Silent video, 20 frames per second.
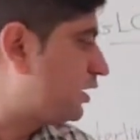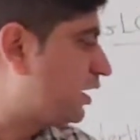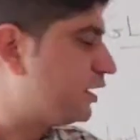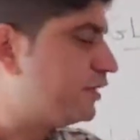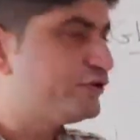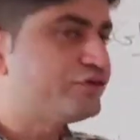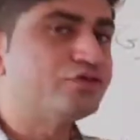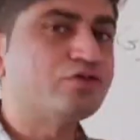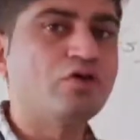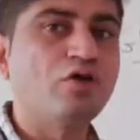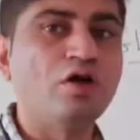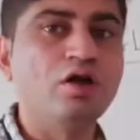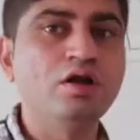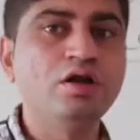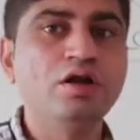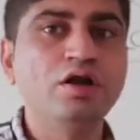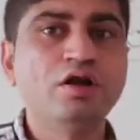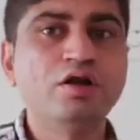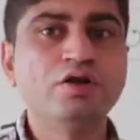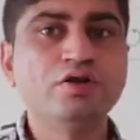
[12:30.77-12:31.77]
that is
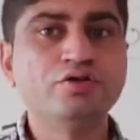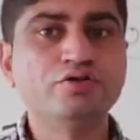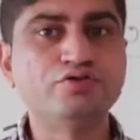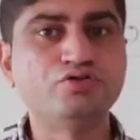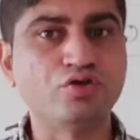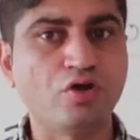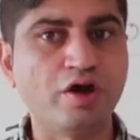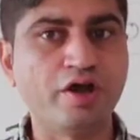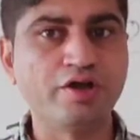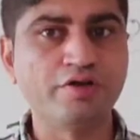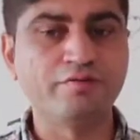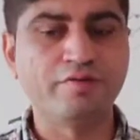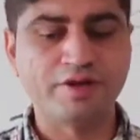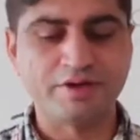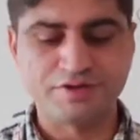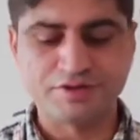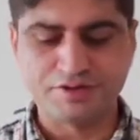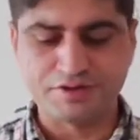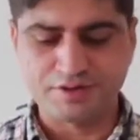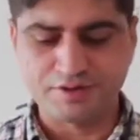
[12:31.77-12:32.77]
called joint
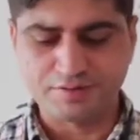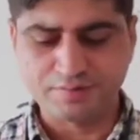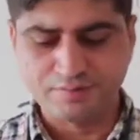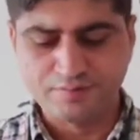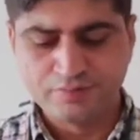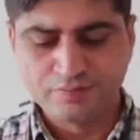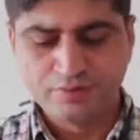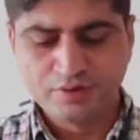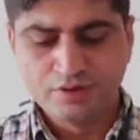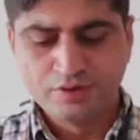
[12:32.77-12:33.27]
venture.